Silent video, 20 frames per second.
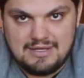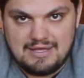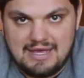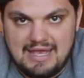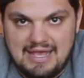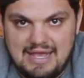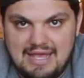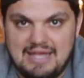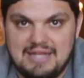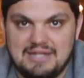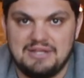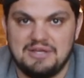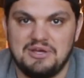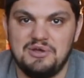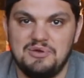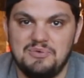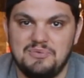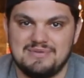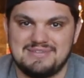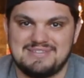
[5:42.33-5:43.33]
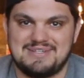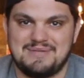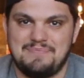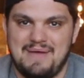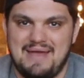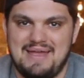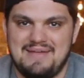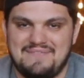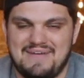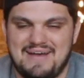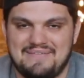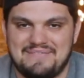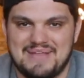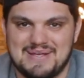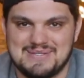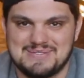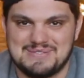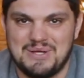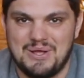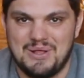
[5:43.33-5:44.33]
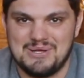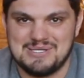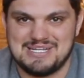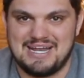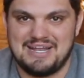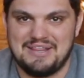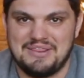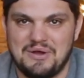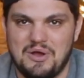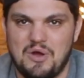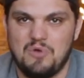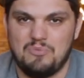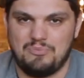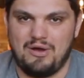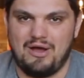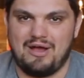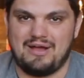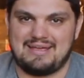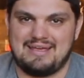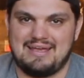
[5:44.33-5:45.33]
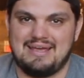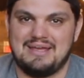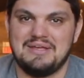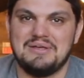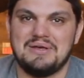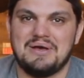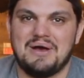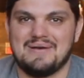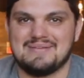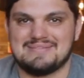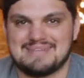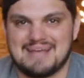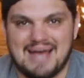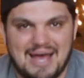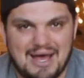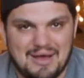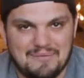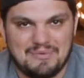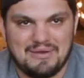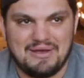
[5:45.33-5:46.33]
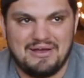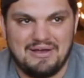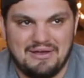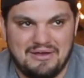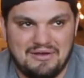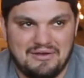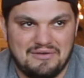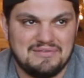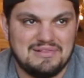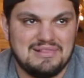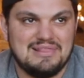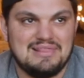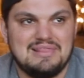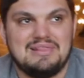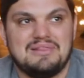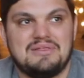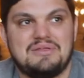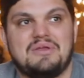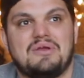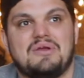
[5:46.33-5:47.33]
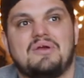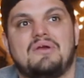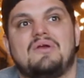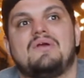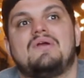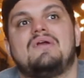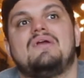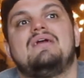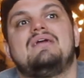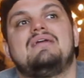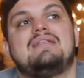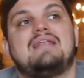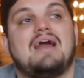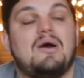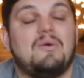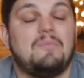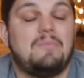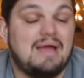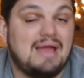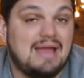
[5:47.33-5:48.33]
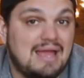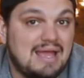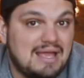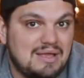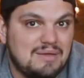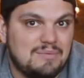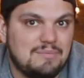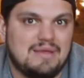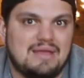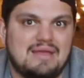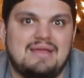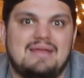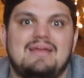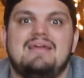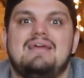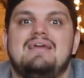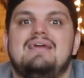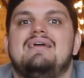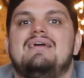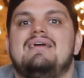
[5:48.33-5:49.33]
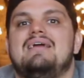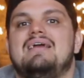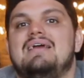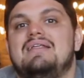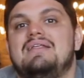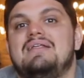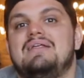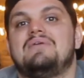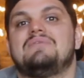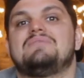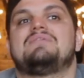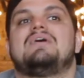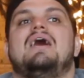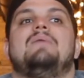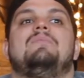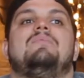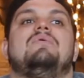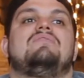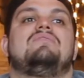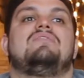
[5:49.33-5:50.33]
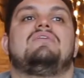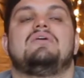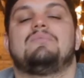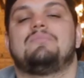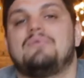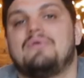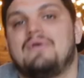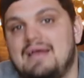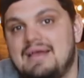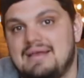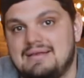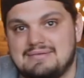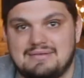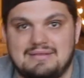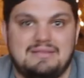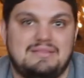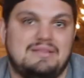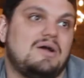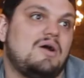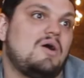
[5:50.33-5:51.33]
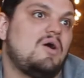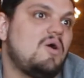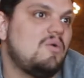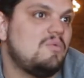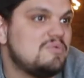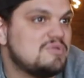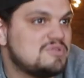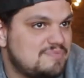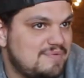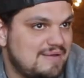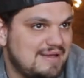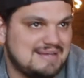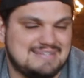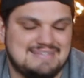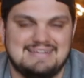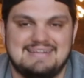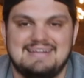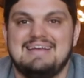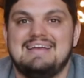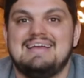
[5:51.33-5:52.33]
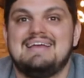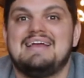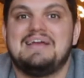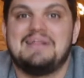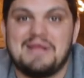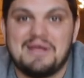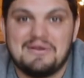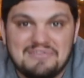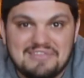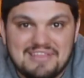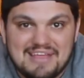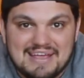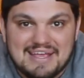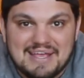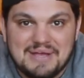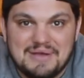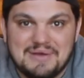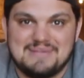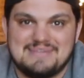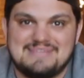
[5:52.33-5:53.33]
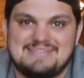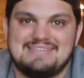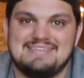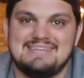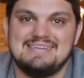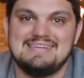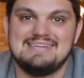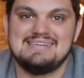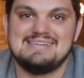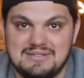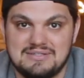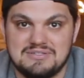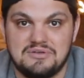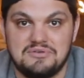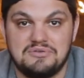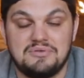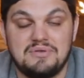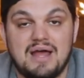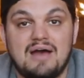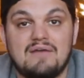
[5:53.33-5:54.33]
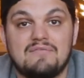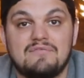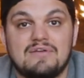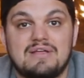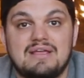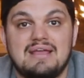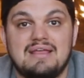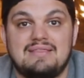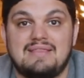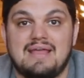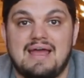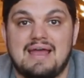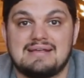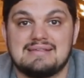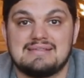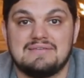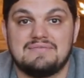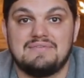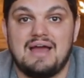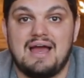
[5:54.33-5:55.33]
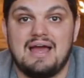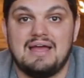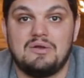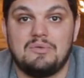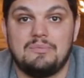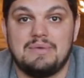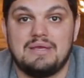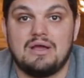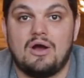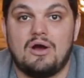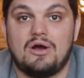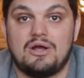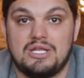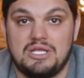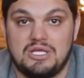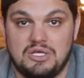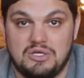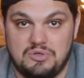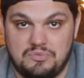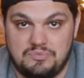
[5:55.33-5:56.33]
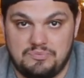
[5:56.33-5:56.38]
And who wants to pay $5,000 out of their own pocket on top of your down payment and on top of the appraisal and the home inspection and everything else? So do not forget that, because if not, it'll be on you.